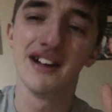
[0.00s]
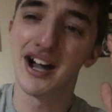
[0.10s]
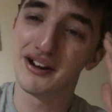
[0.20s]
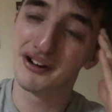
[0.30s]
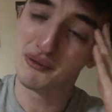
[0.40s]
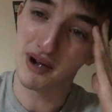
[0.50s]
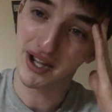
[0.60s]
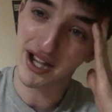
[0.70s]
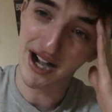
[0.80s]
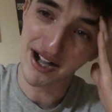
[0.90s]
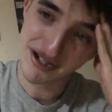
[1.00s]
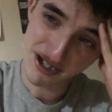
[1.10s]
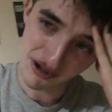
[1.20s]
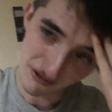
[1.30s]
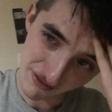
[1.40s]
I don't know why God
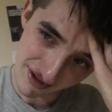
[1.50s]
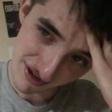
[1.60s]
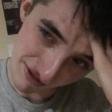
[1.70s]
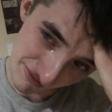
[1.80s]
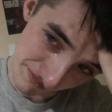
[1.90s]
chose a